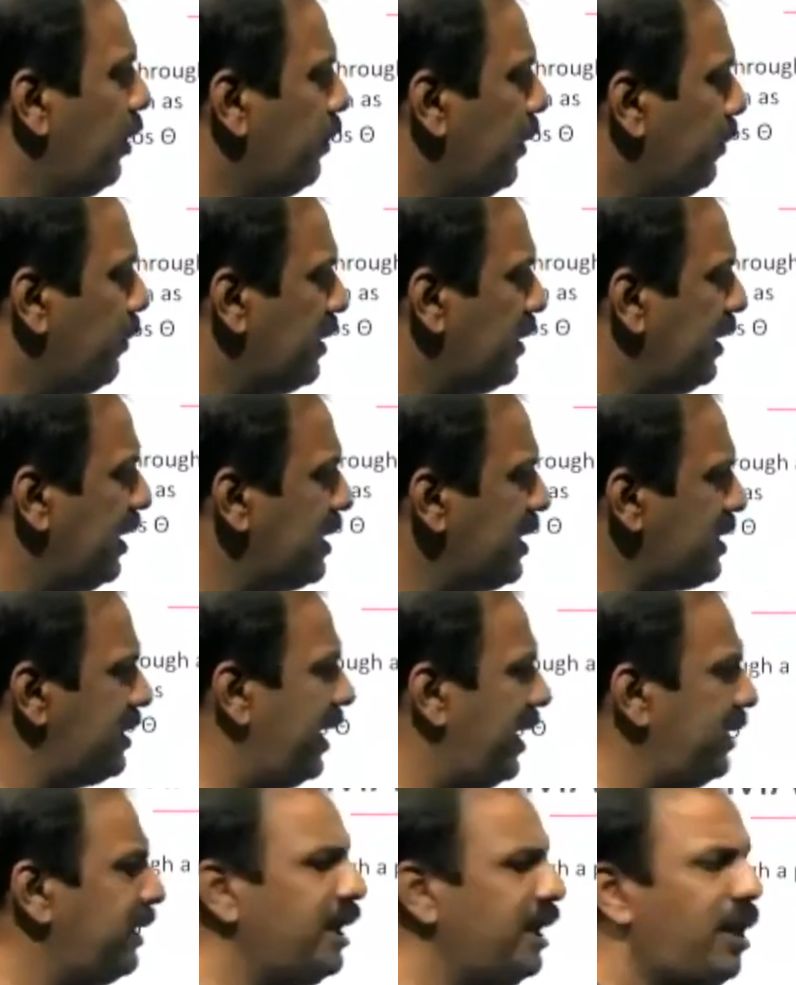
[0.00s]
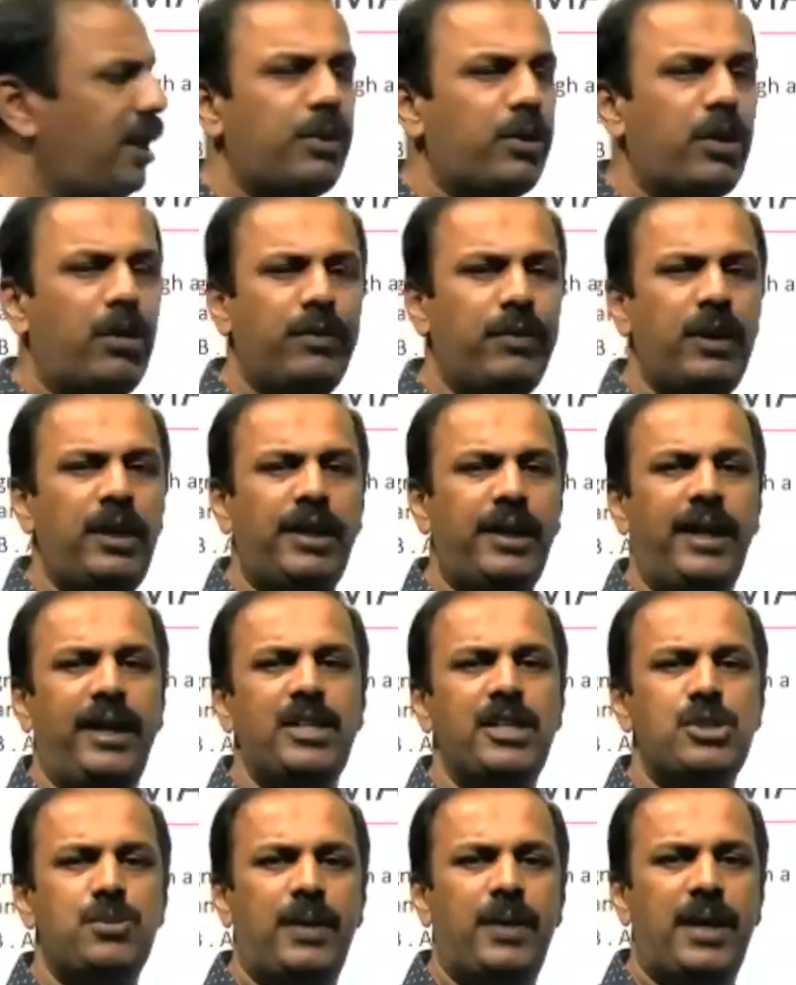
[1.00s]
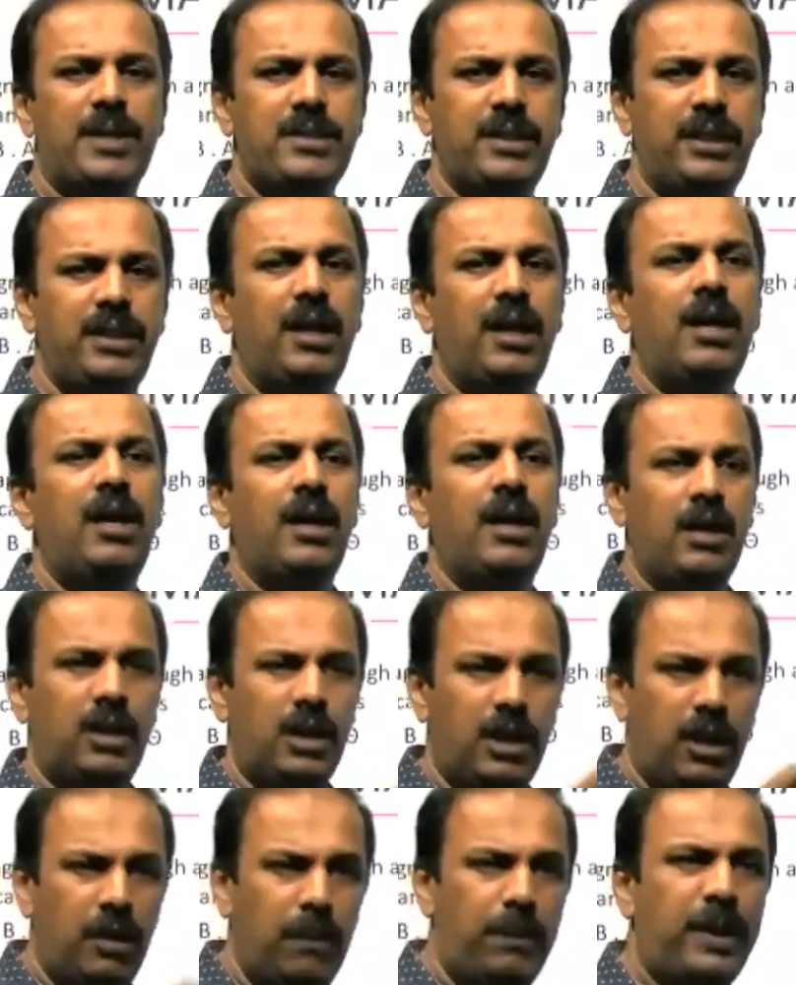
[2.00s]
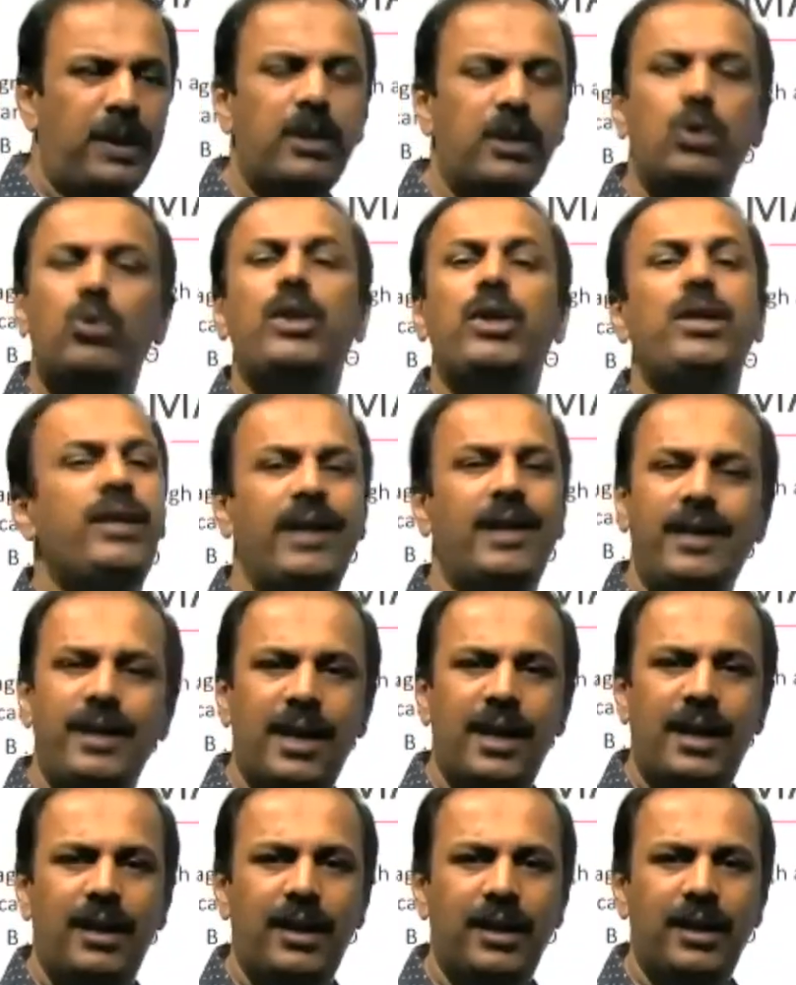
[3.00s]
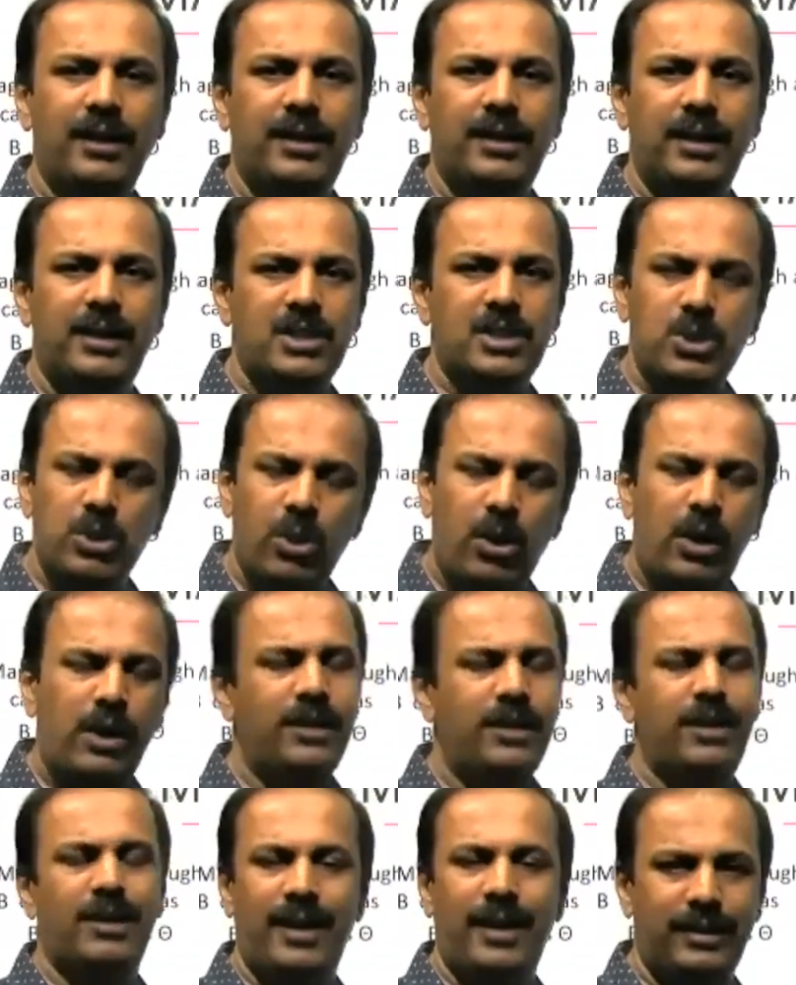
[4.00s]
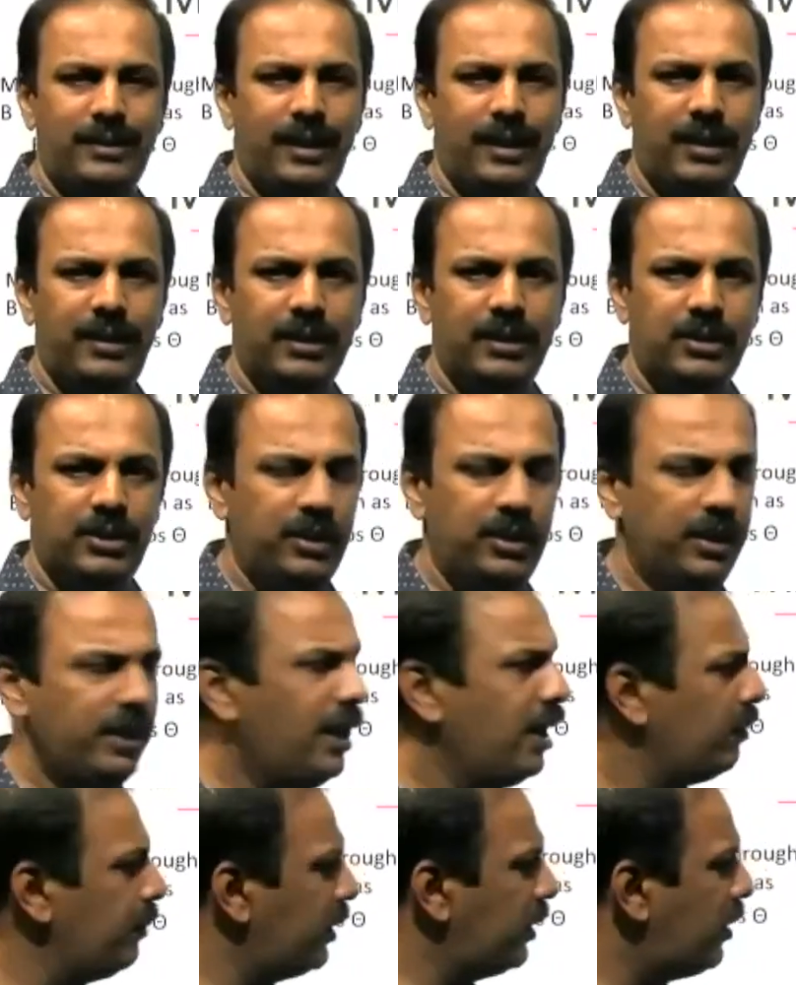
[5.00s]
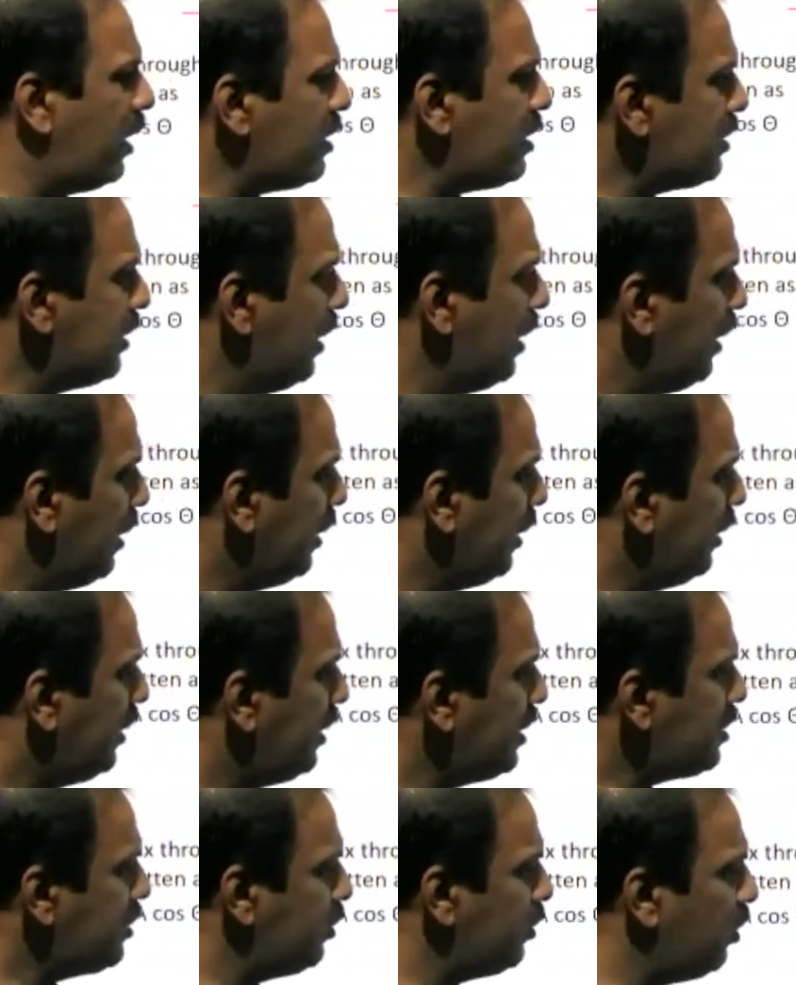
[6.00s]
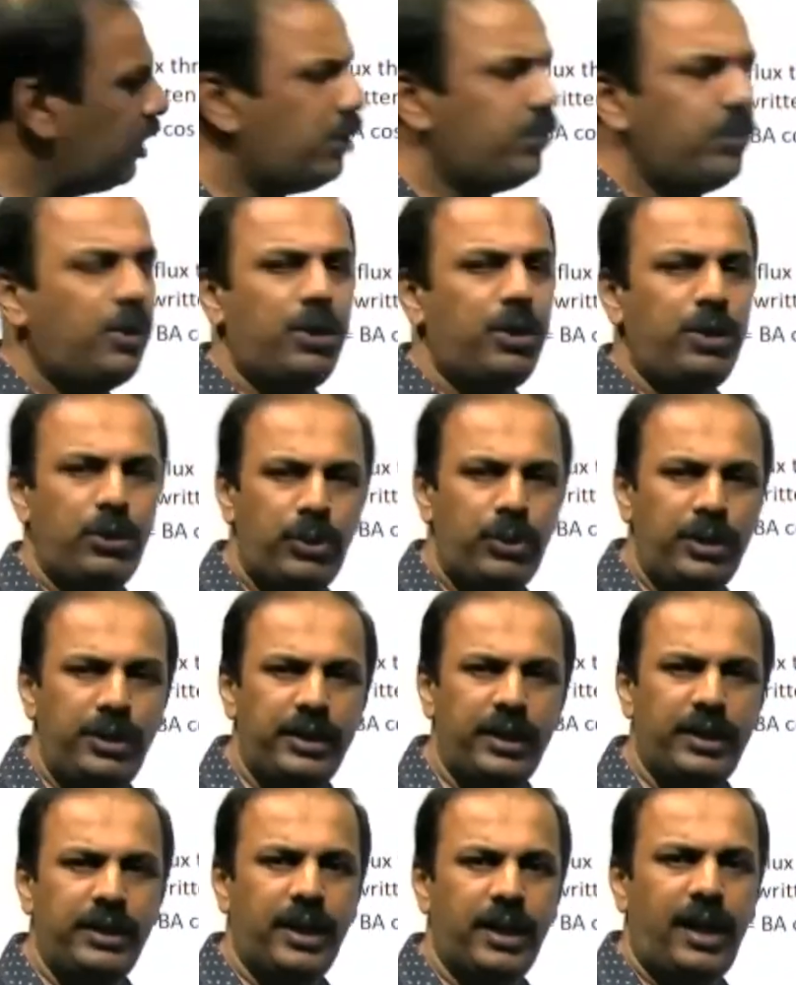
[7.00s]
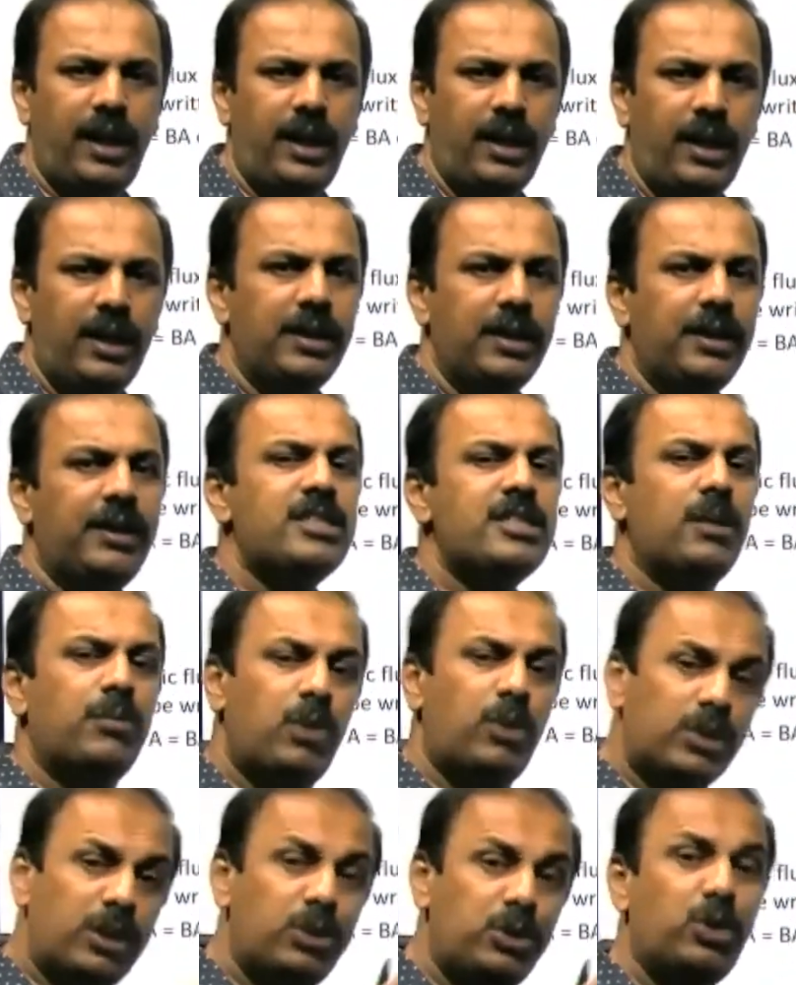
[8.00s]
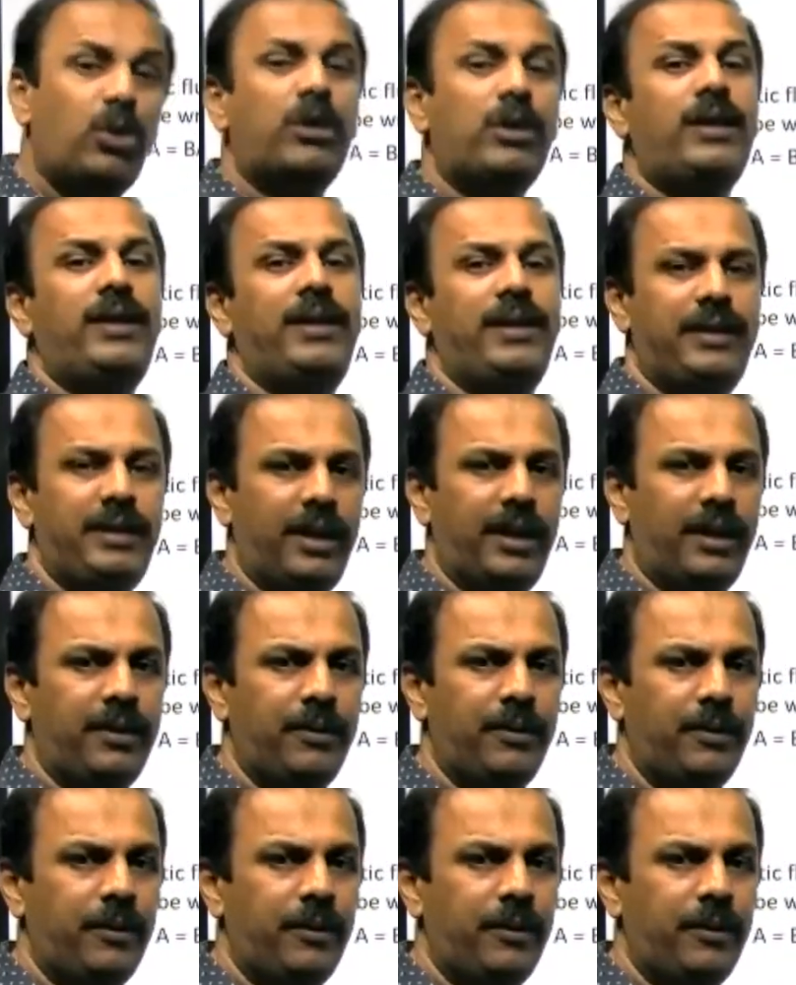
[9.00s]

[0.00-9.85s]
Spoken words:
People think that the number of field lines passing per unit area like that. It's not like that actually, because it is not about unit area, it is about the total area.